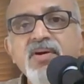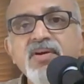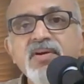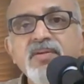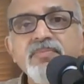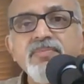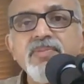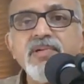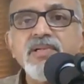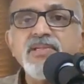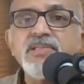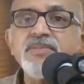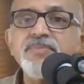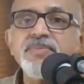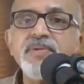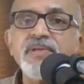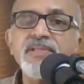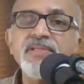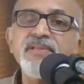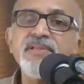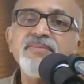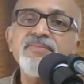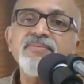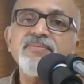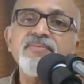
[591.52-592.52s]

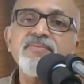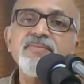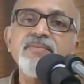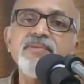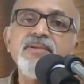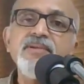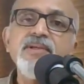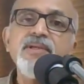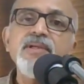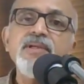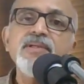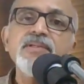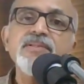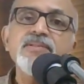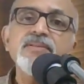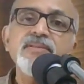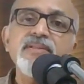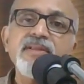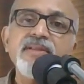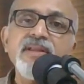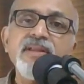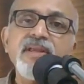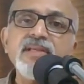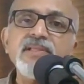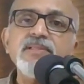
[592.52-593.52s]
perspective. So the
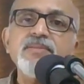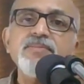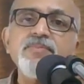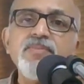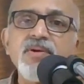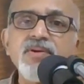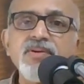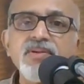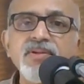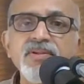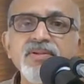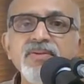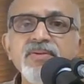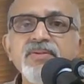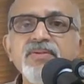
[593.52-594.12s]
next module